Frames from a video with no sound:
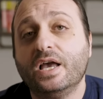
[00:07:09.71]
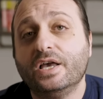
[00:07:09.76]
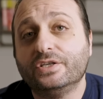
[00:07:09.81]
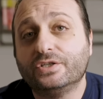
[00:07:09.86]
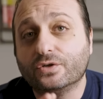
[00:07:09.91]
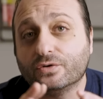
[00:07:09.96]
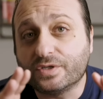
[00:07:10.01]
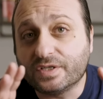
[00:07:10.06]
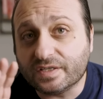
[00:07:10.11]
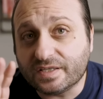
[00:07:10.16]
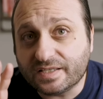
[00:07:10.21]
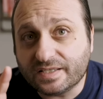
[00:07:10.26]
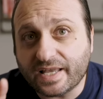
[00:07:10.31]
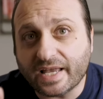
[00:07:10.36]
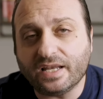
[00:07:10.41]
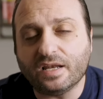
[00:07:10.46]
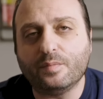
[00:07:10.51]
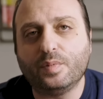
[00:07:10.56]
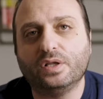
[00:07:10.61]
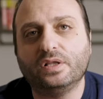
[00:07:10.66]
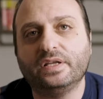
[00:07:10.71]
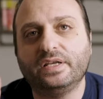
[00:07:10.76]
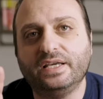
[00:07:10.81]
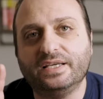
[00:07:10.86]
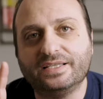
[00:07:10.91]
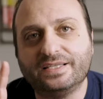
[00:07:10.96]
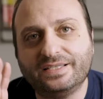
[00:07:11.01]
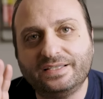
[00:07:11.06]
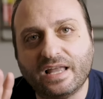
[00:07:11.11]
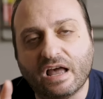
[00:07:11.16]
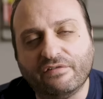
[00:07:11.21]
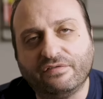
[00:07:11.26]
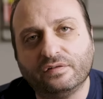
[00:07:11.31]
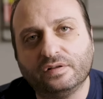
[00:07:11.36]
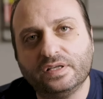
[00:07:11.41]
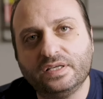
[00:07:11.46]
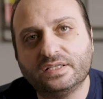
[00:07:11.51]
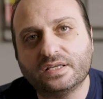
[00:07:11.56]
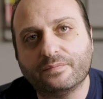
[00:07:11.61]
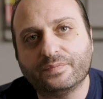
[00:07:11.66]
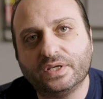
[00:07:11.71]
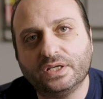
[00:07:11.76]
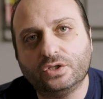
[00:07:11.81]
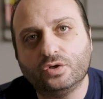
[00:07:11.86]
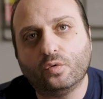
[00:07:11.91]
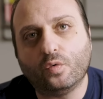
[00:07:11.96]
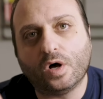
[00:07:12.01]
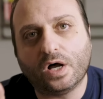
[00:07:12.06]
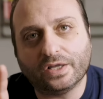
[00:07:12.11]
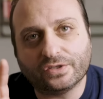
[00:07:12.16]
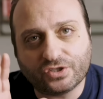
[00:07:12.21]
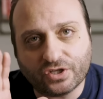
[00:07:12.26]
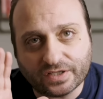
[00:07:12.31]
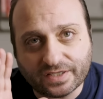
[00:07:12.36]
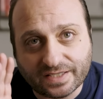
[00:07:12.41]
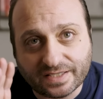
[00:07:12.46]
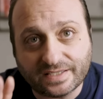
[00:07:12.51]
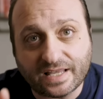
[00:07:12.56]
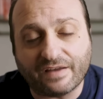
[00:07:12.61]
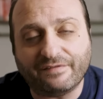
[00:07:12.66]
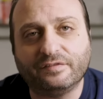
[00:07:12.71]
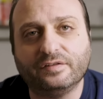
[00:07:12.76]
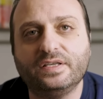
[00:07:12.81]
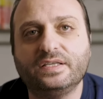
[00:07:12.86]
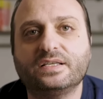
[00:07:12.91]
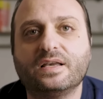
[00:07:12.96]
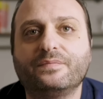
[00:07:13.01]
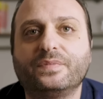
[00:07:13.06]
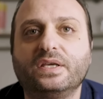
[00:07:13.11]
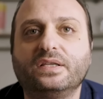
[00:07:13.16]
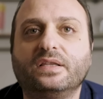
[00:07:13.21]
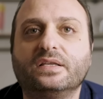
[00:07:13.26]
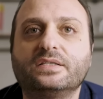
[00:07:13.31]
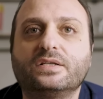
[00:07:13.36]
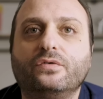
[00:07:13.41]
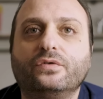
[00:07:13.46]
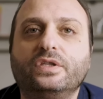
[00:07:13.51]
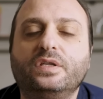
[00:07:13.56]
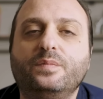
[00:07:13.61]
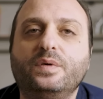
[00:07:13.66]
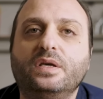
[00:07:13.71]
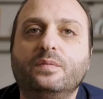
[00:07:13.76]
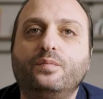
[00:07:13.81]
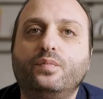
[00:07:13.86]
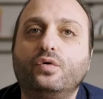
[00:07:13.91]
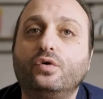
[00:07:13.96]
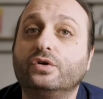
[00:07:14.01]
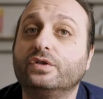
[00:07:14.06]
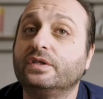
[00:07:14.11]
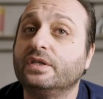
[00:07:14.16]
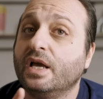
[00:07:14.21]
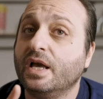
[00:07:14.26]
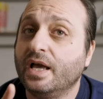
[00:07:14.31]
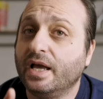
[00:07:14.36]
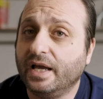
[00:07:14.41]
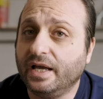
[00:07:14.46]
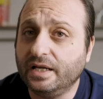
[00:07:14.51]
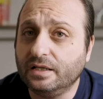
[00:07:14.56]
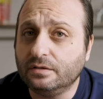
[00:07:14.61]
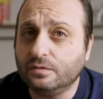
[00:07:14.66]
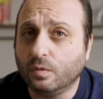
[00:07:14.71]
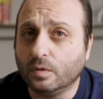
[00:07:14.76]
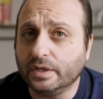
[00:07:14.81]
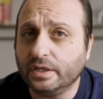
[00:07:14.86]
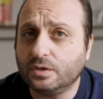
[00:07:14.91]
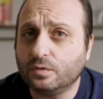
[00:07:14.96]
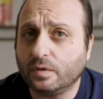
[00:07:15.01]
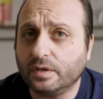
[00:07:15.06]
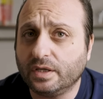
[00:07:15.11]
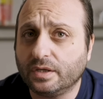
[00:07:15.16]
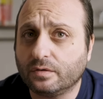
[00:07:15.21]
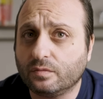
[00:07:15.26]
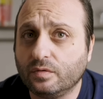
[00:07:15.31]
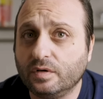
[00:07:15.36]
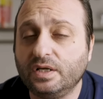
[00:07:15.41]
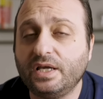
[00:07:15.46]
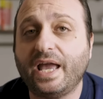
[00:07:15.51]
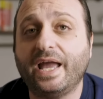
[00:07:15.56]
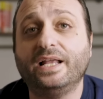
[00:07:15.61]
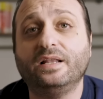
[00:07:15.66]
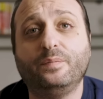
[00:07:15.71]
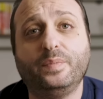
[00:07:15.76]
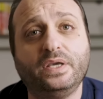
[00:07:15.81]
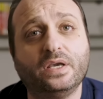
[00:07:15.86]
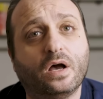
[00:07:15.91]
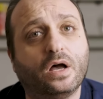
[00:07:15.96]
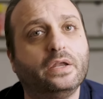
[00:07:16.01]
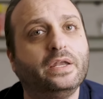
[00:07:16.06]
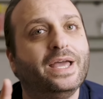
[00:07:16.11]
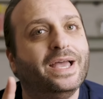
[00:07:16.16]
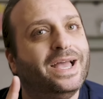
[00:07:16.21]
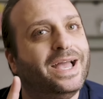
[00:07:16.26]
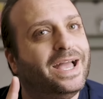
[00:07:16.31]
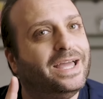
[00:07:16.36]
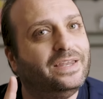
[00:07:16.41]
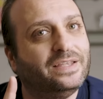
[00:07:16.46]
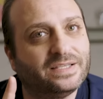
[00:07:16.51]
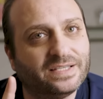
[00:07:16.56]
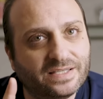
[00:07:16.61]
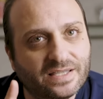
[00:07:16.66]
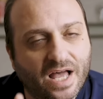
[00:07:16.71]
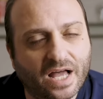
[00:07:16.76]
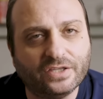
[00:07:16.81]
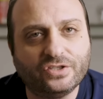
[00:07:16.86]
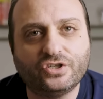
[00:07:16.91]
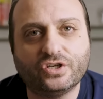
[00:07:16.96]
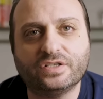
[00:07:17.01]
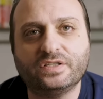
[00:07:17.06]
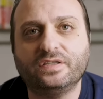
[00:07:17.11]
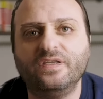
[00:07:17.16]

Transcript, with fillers: So sustainability is definitely something to watch. It's definitely something that's going to be important in 2023 and beyond. And it's not just